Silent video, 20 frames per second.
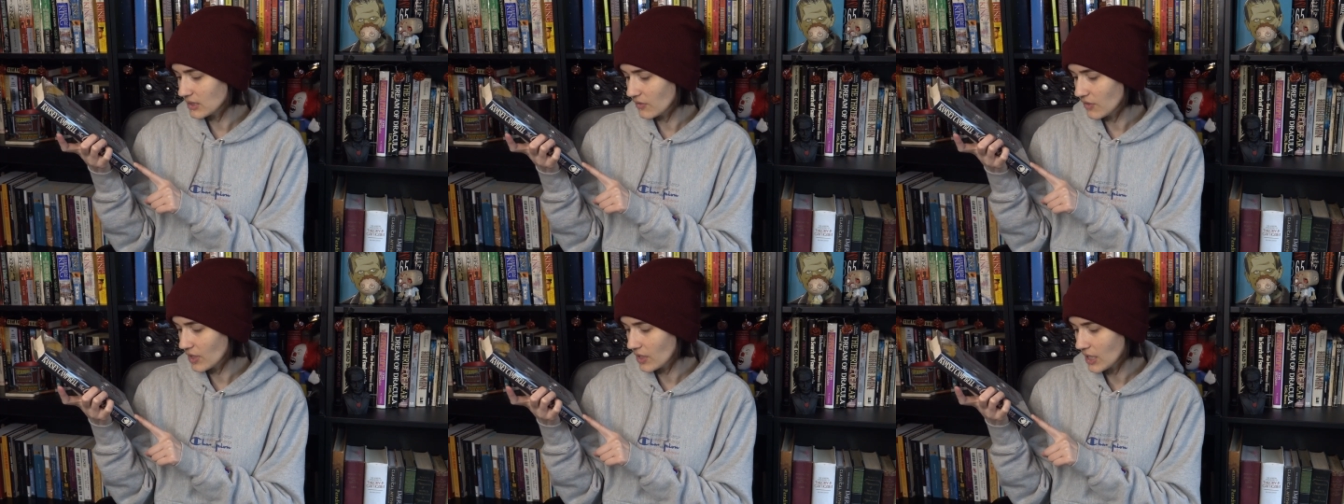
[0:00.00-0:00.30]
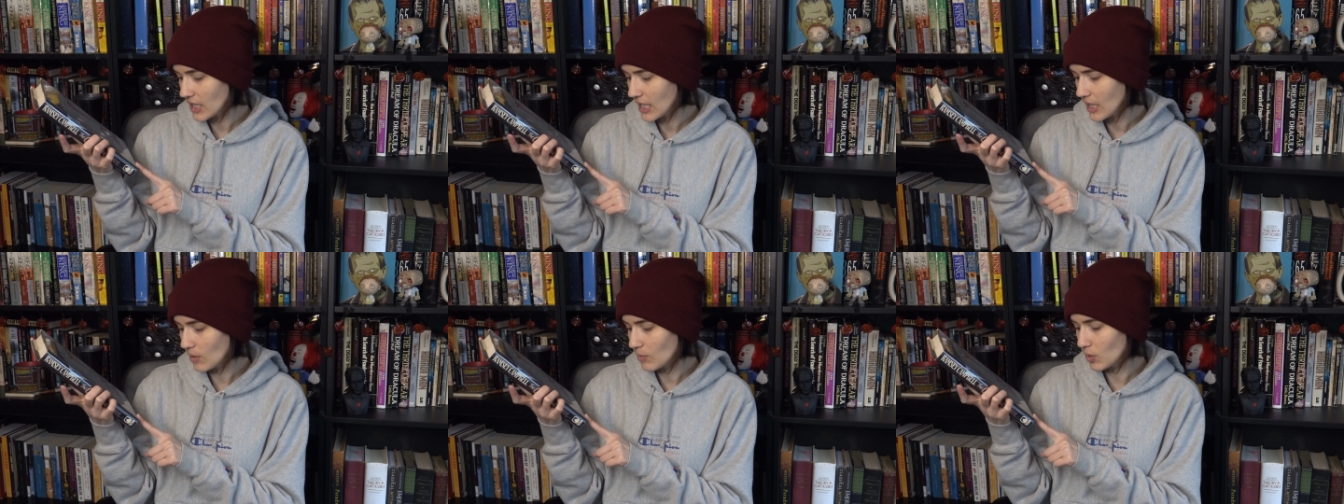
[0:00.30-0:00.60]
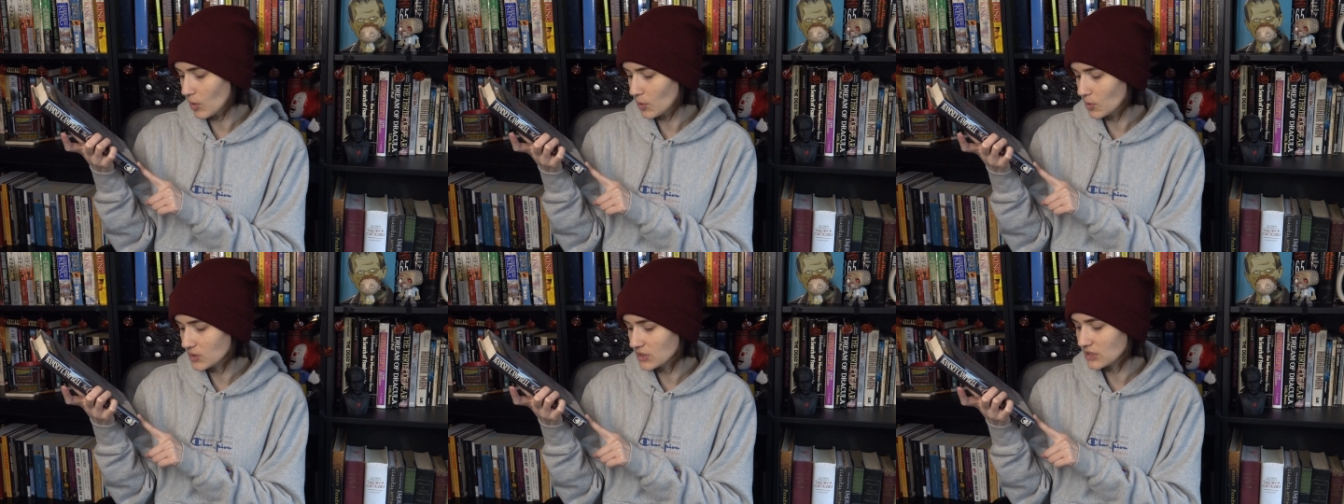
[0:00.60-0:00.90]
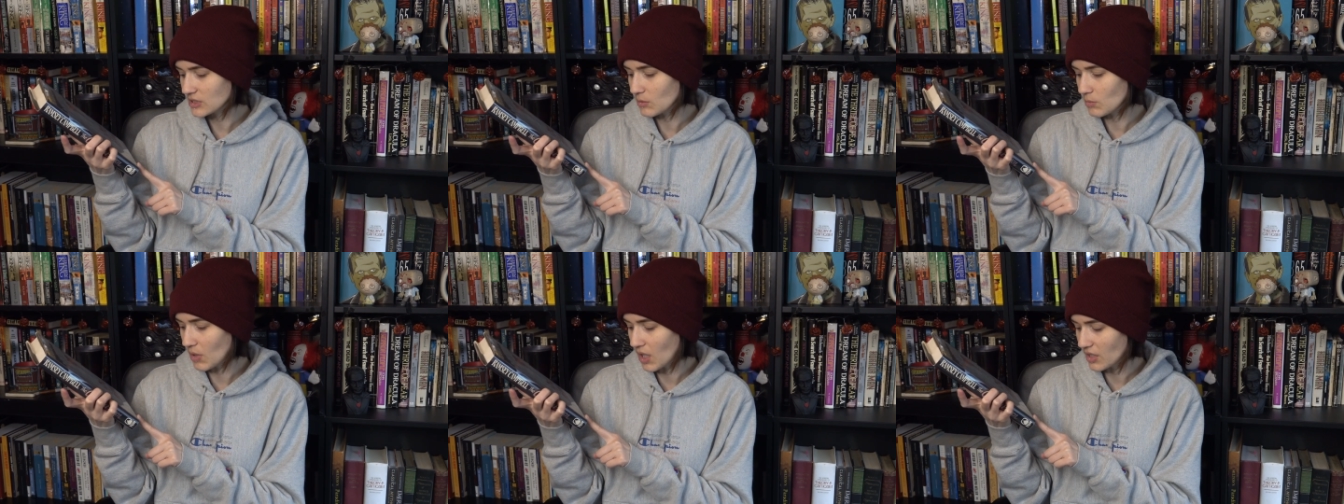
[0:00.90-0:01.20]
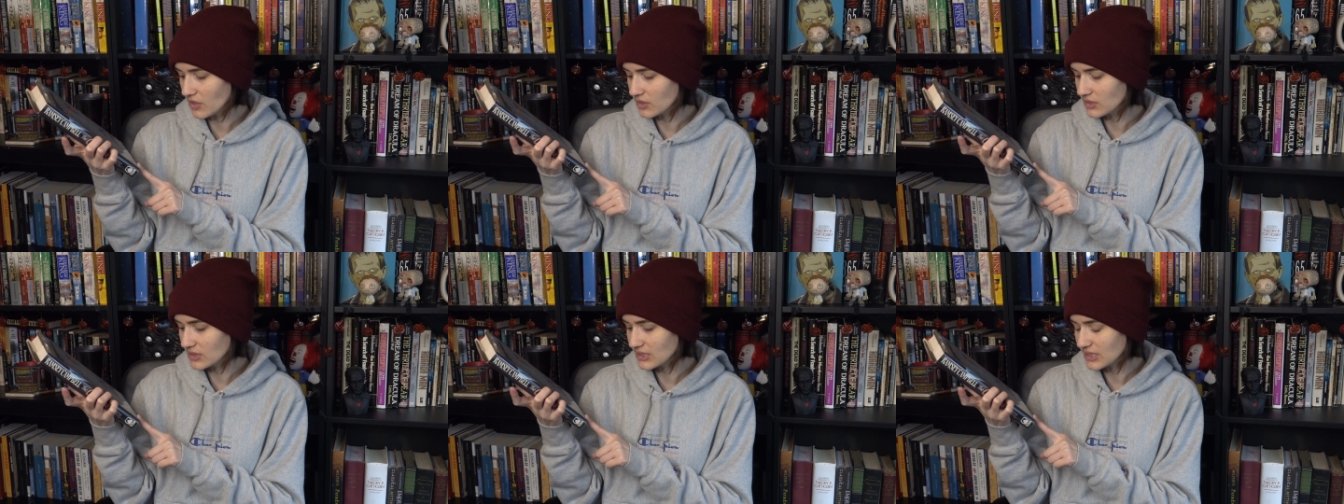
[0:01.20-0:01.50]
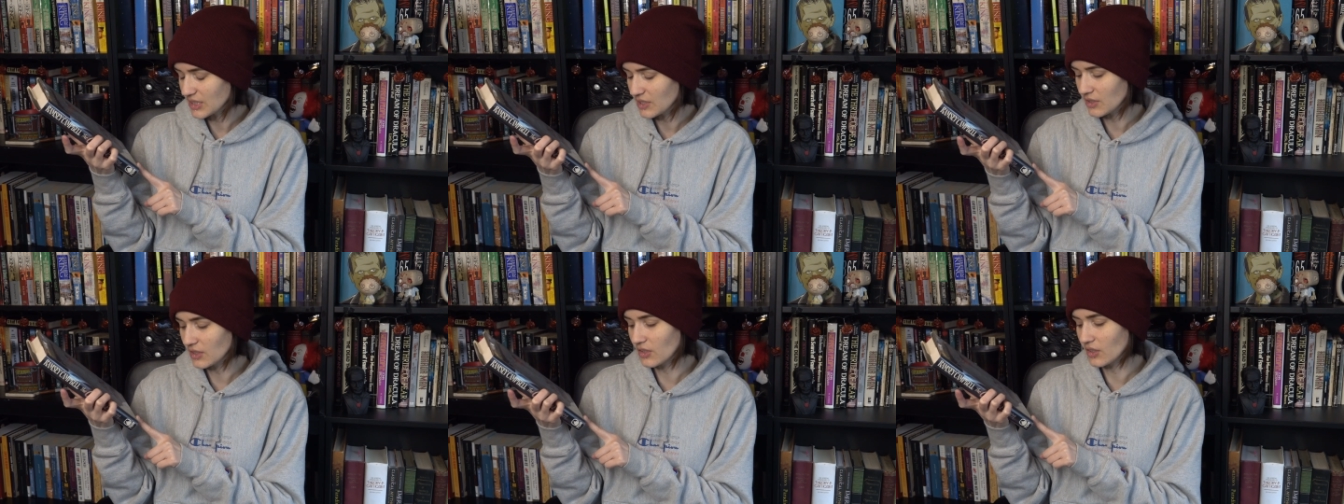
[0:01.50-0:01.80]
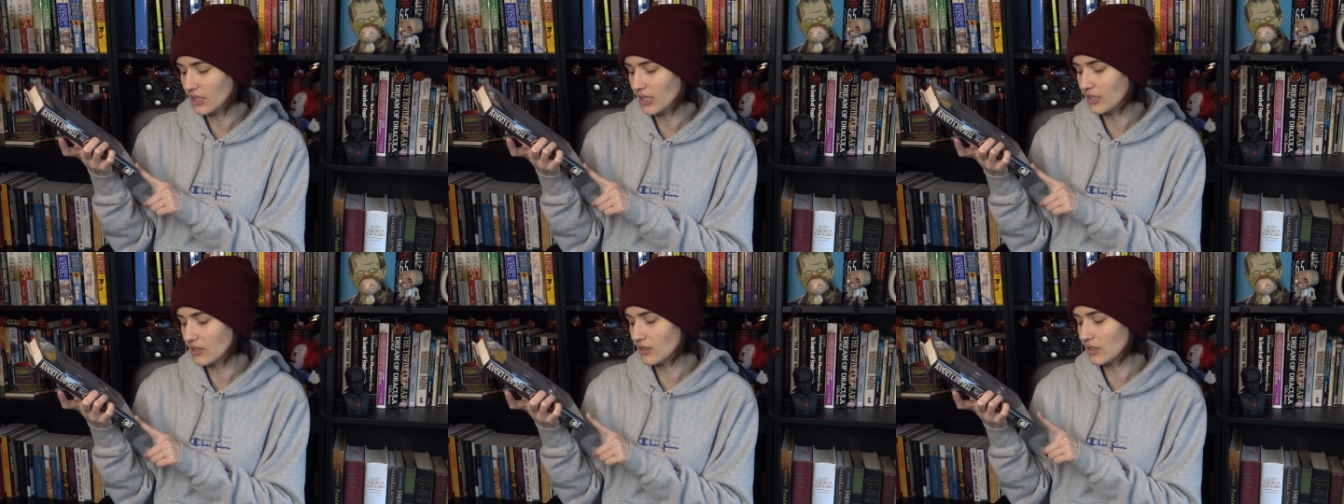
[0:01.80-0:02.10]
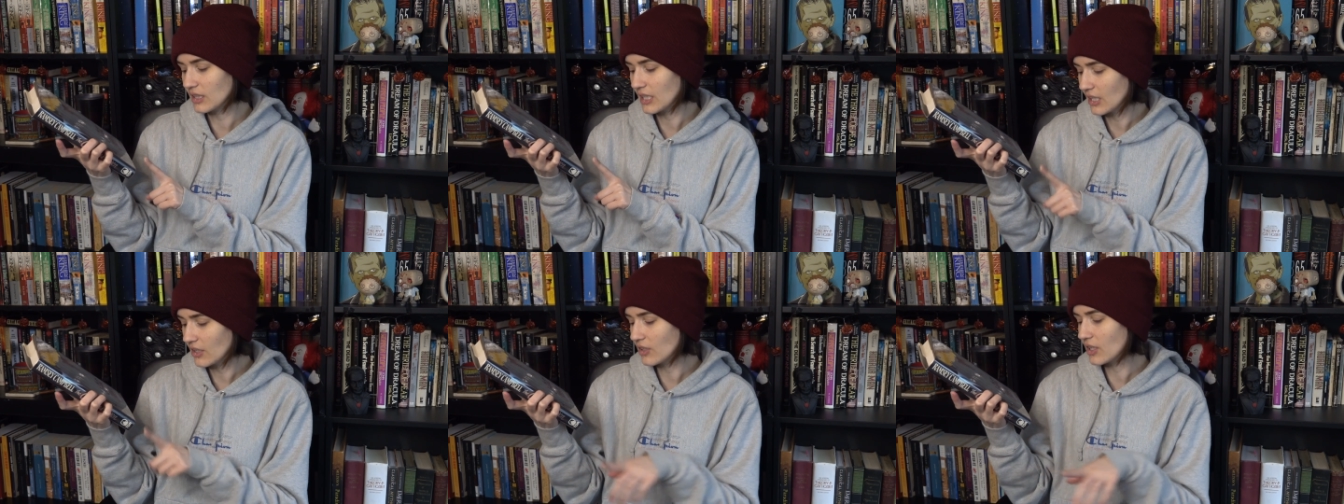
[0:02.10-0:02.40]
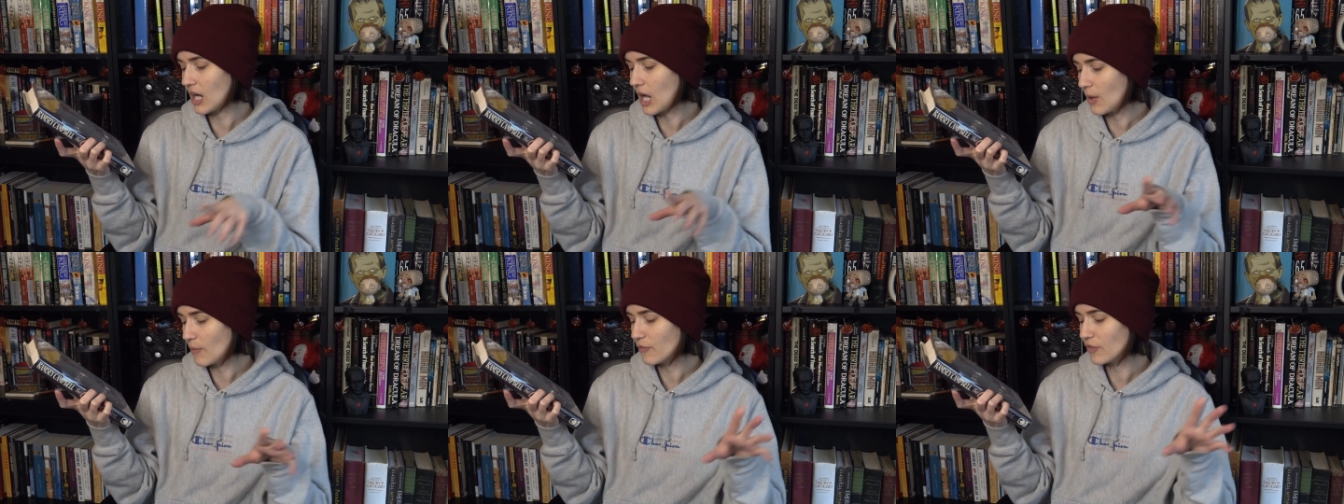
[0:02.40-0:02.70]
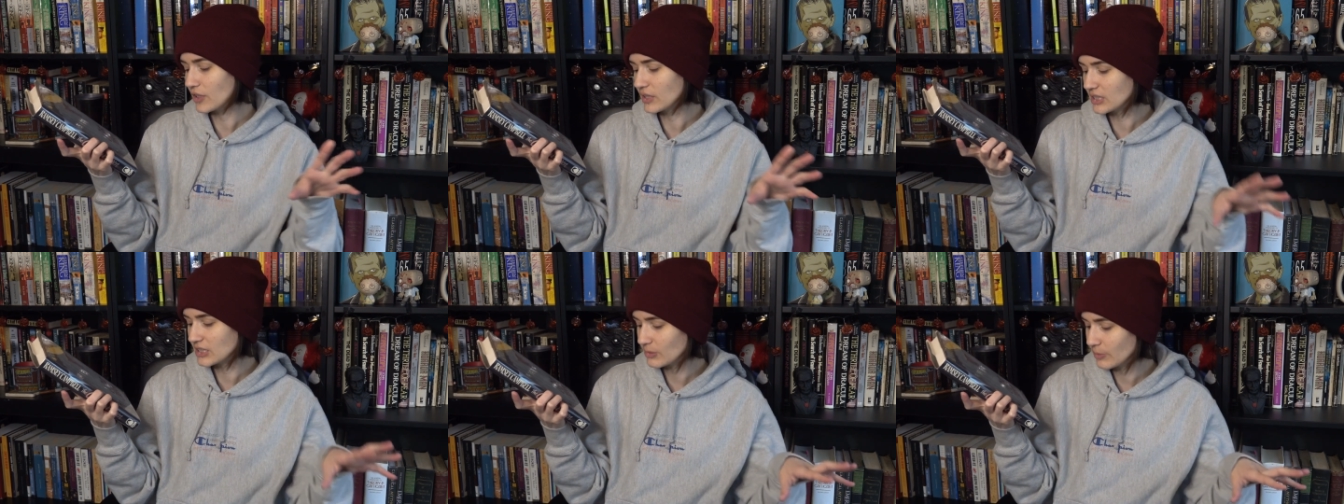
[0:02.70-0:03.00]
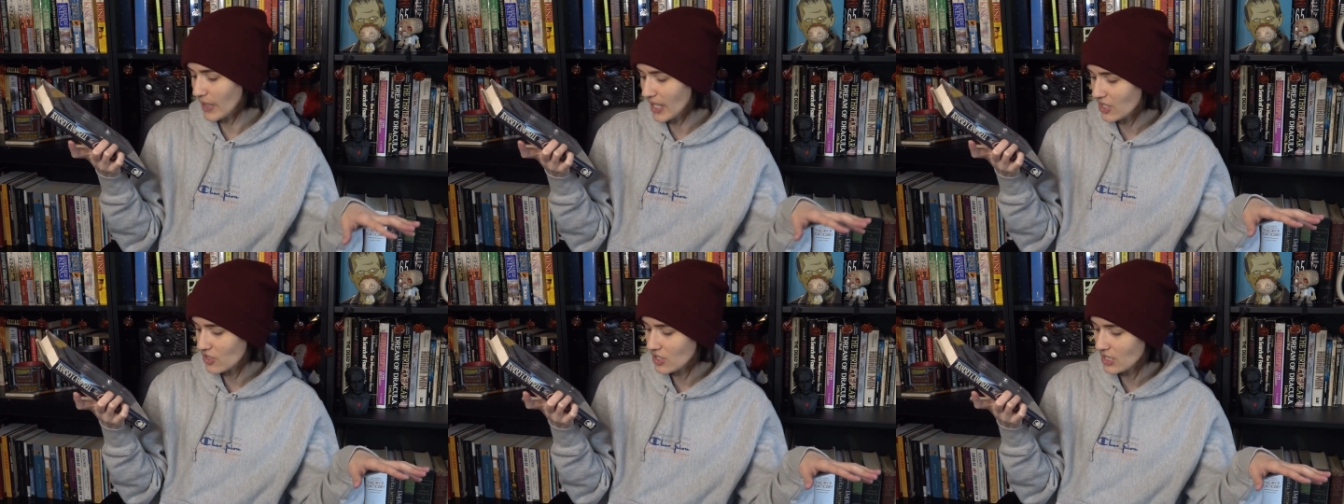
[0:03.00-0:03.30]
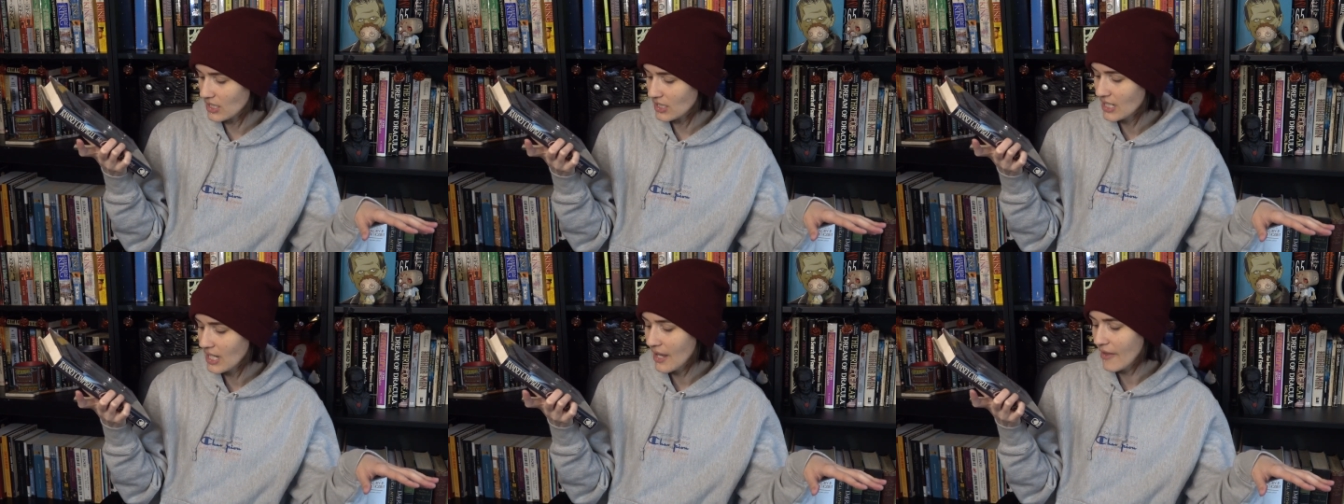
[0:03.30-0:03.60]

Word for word: of the Lamb holds the modern serial kill- killer up for inspection,